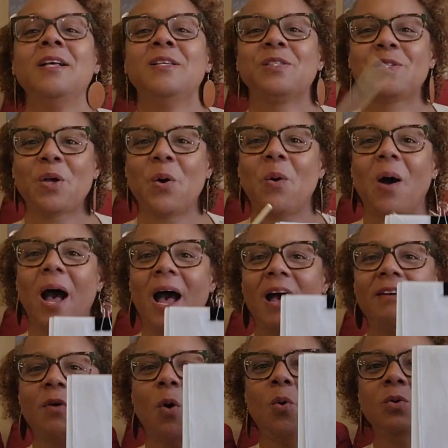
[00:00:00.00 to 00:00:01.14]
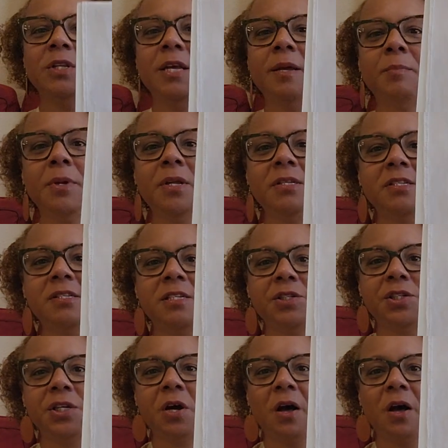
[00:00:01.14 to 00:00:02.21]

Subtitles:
So I've only been stitching